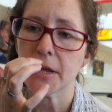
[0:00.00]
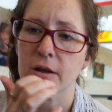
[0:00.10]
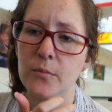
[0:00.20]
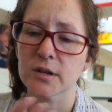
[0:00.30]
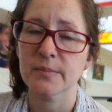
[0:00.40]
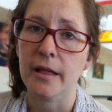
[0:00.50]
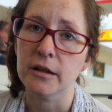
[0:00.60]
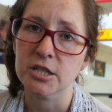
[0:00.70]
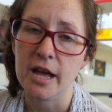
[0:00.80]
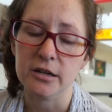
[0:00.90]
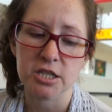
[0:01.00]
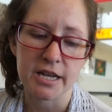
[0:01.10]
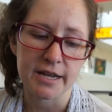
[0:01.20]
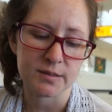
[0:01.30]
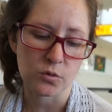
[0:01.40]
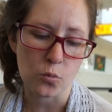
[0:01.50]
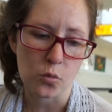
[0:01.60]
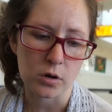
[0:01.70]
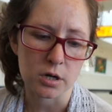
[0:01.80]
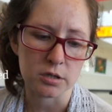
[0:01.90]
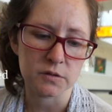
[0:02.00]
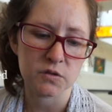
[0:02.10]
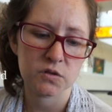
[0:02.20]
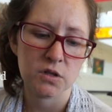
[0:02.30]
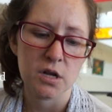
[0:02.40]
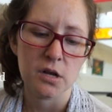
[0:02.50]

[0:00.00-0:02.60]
You get more spell energy as rewards,